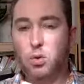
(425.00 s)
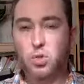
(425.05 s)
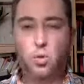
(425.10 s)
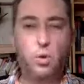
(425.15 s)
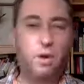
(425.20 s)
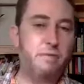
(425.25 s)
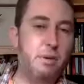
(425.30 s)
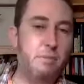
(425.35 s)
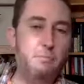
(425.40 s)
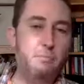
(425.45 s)

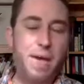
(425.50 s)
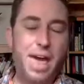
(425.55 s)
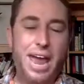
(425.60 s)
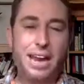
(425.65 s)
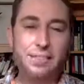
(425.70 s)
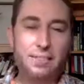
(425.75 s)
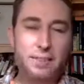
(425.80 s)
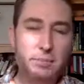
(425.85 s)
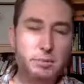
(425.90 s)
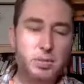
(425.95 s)
sort of
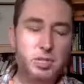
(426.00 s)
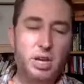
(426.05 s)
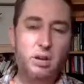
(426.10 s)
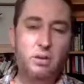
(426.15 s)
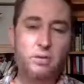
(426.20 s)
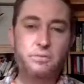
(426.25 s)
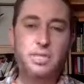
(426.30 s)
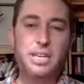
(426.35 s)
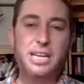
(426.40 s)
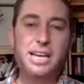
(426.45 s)
embedded
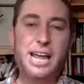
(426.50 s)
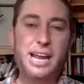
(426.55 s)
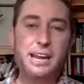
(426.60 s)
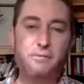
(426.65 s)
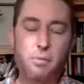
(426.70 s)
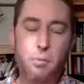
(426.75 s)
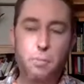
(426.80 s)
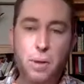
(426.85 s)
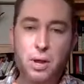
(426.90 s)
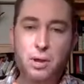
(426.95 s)
themselves in
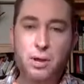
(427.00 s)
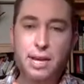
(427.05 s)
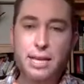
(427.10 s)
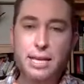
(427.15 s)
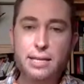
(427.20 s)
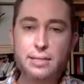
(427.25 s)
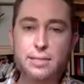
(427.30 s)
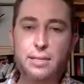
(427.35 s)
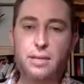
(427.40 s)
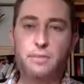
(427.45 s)
Native
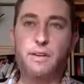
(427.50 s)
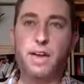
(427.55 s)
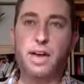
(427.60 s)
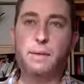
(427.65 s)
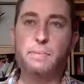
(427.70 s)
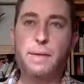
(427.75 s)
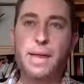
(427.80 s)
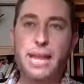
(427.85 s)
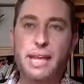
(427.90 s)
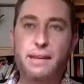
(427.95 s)
communities. In
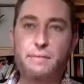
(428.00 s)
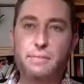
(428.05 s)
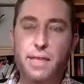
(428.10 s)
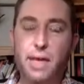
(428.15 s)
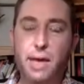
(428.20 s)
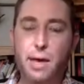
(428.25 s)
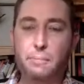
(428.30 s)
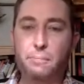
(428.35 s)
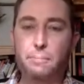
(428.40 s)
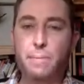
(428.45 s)
fact, many of
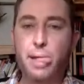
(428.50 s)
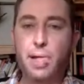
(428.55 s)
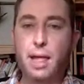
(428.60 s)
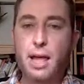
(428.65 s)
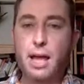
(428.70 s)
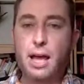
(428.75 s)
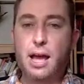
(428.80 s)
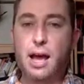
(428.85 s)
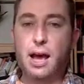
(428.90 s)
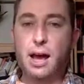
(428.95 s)
them,
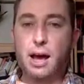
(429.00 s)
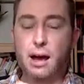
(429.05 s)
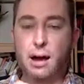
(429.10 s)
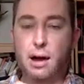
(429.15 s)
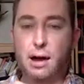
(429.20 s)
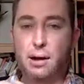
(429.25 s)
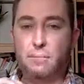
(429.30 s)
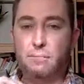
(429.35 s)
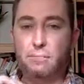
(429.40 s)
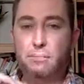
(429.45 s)

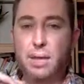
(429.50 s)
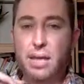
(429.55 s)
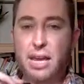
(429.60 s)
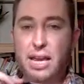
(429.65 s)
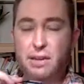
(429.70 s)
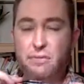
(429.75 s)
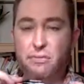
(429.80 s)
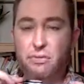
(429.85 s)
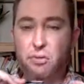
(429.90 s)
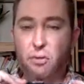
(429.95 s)

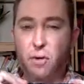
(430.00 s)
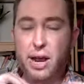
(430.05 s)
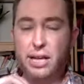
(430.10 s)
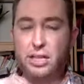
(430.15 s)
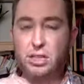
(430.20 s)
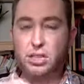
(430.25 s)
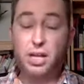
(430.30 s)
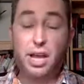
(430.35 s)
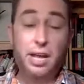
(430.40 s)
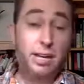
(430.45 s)
many
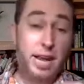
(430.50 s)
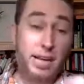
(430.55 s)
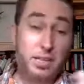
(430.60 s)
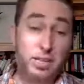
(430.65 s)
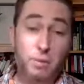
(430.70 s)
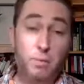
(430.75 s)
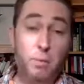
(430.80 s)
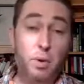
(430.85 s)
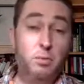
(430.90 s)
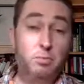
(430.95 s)
French, and
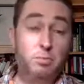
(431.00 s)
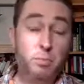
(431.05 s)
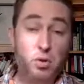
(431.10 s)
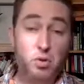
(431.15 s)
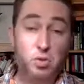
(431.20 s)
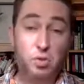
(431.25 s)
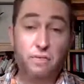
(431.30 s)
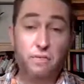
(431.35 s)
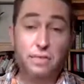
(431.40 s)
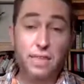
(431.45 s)
actually
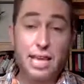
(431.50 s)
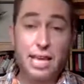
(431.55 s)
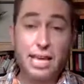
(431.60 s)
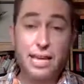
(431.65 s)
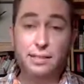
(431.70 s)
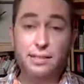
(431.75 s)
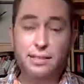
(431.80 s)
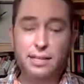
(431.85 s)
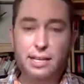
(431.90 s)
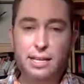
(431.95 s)
most of
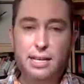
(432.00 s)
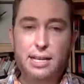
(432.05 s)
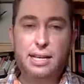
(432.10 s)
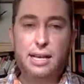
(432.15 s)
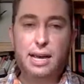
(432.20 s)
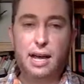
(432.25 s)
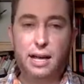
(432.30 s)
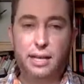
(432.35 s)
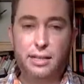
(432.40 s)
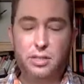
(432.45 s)
the
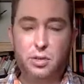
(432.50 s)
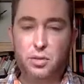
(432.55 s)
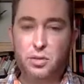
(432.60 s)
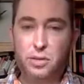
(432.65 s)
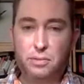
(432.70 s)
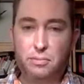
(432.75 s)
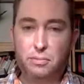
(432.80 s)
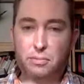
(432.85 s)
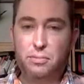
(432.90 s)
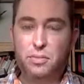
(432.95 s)
to
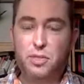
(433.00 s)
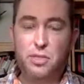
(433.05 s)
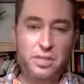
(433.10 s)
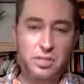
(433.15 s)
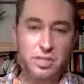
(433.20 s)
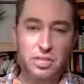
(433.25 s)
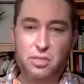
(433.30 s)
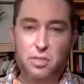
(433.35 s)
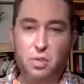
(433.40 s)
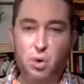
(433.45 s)
the
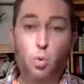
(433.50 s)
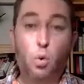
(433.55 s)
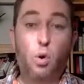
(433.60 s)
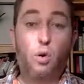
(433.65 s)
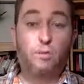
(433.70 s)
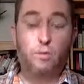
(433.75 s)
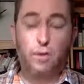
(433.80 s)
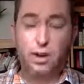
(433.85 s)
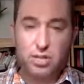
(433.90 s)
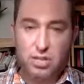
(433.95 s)
extent there were
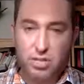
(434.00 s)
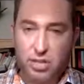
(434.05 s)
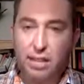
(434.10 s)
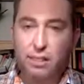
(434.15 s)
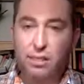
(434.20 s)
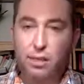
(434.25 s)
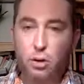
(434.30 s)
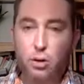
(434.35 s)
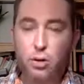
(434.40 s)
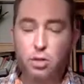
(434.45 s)
French
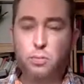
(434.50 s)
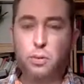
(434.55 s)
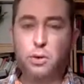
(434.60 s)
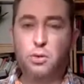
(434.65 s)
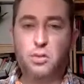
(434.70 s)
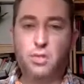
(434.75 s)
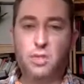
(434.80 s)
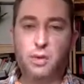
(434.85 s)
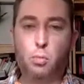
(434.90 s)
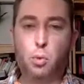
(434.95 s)
settlers,
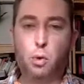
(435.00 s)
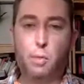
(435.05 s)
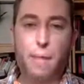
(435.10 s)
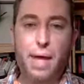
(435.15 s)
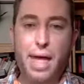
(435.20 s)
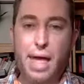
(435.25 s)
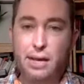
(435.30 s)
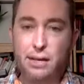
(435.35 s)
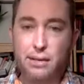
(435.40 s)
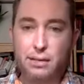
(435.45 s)
most of them were
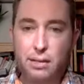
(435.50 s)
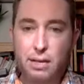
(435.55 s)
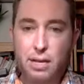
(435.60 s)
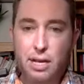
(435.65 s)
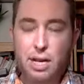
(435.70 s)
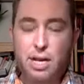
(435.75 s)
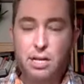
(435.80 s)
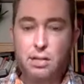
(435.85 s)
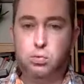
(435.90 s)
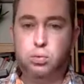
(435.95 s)
men.
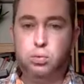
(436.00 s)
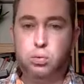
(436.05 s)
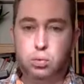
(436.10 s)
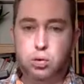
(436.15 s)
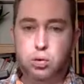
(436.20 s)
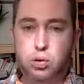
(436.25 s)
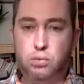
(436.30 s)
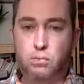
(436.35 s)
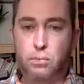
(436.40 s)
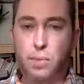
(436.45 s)

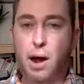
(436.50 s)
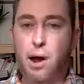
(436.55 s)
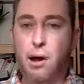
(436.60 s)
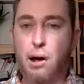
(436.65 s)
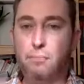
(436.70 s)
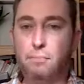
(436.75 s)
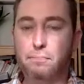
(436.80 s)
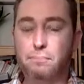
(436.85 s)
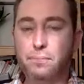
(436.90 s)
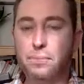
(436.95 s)

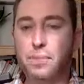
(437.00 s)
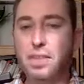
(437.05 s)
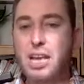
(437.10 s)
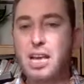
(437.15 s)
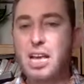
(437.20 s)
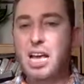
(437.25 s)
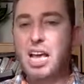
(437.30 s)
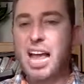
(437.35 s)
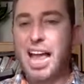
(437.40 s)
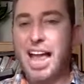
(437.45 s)

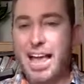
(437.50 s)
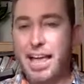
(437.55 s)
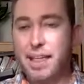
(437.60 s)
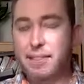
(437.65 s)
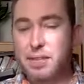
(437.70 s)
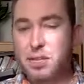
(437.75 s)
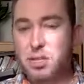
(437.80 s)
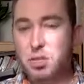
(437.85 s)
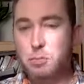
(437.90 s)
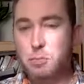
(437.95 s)

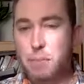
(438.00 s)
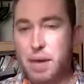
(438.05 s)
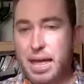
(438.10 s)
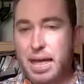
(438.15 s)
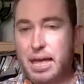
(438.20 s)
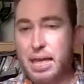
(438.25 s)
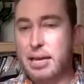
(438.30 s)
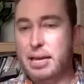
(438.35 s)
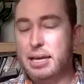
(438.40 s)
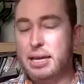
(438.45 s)
And these
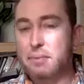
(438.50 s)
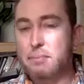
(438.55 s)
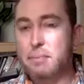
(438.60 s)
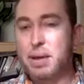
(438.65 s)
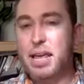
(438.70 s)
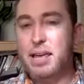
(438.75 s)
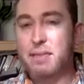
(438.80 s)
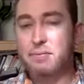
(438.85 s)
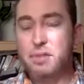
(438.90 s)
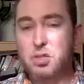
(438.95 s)
men,
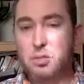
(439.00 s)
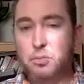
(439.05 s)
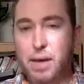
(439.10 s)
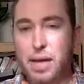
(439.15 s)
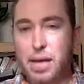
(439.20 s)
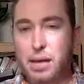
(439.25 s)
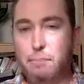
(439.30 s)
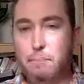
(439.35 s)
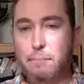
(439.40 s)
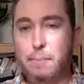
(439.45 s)
many of these
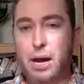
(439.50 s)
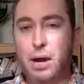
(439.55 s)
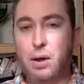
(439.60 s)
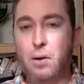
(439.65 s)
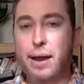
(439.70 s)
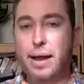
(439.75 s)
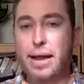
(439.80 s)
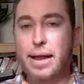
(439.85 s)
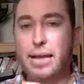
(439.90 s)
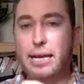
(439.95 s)
men
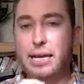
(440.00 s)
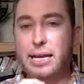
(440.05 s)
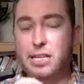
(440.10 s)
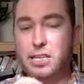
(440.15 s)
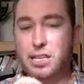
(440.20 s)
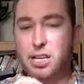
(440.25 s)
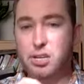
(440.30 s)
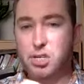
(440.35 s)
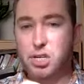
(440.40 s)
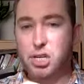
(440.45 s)
married
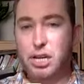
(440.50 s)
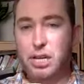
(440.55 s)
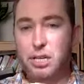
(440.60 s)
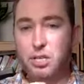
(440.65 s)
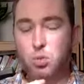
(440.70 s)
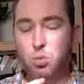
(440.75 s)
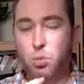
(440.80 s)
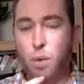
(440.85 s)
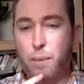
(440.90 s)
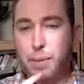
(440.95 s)

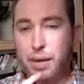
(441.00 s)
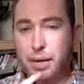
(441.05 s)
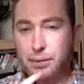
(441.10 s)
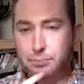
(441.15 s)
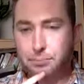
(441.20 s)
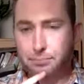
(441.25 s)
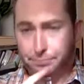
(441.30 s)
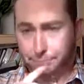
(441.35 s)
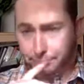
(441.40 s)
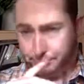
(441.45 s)
indigenous
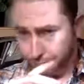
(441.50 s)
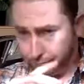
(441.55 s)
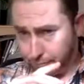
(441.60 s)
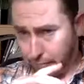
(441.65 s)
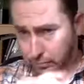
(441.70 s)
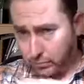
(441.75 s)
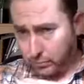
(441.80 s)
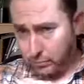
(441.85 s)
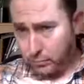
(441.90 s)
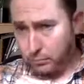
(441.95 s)
women
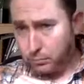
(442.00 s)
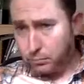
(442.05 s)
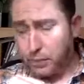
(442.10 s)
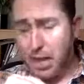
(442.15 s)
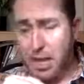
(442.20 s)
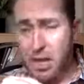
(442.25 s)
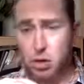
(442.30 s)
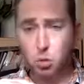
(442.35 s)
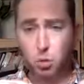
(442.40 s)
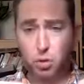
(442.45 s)

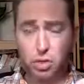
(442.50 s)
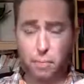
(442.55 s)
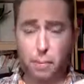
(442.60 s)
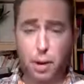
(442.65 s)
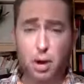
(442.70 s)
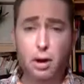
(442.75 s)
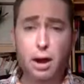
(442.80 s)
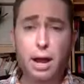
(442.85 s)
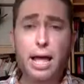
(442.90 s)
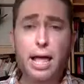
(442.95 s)
in North
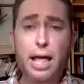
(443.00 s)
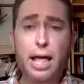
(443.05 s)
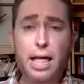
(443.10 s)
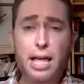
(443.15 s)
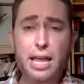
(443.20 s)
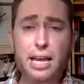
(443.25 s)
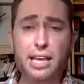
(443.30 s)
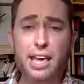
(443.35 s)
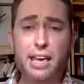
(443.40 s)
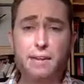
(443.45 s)
America
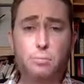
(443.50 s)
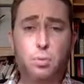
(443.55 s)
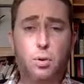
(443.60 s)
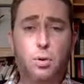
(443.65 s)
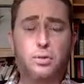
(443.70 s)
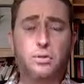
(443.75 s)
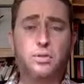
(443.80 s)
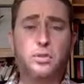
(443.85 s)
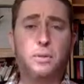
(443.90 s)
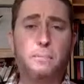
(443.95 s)
and gave
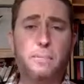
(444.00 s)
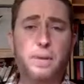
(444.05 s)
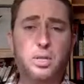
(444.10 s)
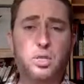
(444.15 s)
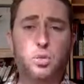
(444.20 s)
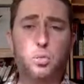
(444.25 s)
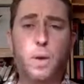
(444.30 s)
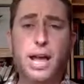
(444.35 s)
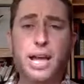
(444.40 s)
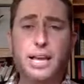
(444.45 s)
birth to
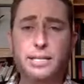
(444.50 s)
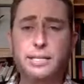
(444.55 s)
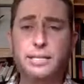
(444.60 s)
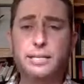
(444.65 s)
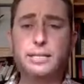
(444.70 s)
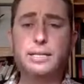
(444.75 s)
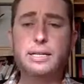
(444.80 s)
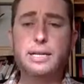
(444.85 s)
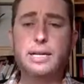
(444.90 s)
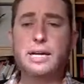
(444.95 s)
mixed
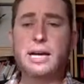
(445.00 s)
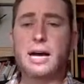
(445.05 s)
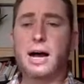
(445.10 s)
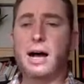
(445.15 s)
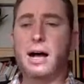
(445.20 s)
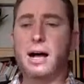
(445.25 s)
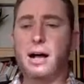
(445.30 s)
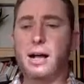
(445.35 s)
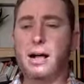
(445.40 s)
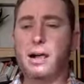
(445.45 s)
race,
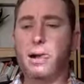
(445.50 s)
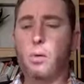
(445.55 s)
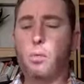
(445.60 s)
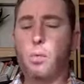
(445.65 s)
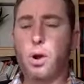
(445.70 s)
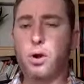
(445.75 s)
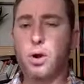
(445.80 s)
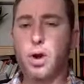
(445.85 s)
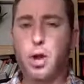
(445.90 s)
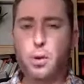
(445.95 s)

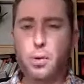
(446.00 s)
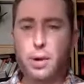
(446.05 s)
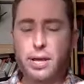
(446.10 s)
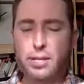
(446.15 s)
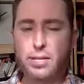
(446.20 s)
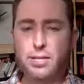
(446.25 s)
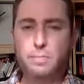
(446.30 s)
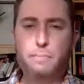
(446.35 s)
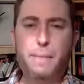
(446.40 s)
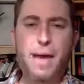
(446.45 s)
what are known
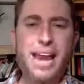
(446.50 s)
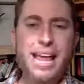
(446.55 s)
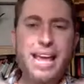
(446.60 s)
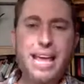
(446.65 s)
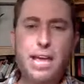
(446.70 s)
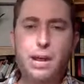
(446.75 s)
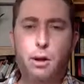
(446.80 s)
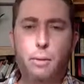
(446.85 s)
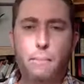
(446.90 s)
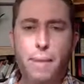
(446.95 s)
as
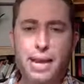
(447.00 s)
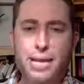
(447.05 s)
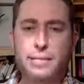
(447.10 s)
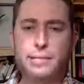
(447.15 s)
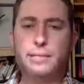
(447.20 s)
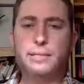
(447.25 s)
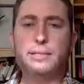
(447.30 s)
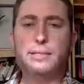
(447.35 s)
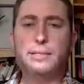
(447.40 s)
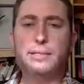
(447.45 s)
Métis or
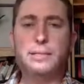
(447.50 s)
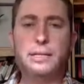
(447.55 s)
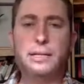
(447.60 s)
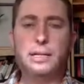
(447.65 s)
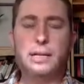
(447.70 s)
Métis